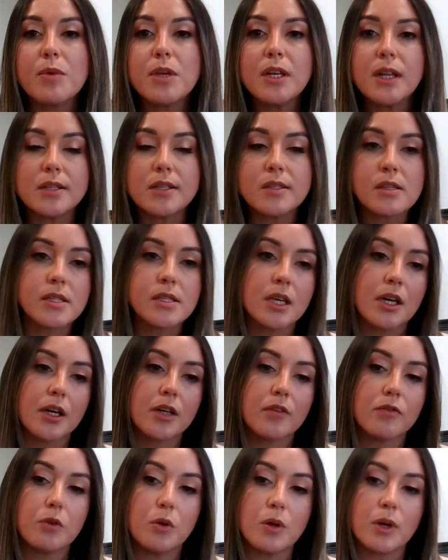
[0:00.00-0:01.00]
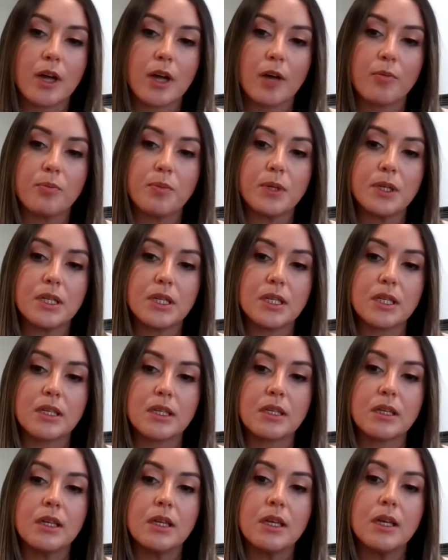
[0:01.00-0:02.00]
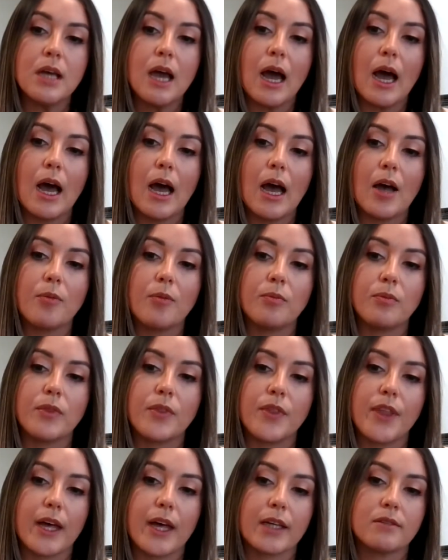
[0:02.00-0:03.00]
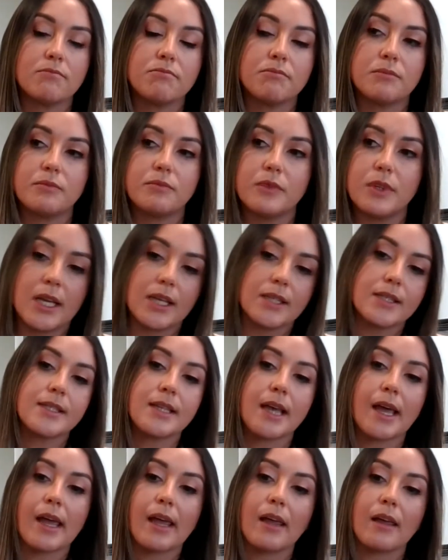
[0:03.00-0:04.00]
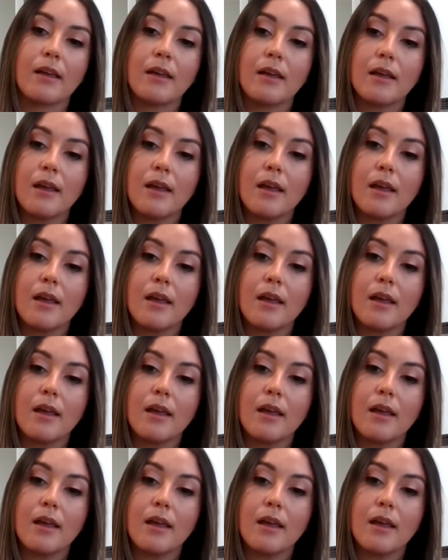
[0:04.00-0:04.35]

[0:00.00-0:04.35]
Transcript: be necessary for a company that, let's say,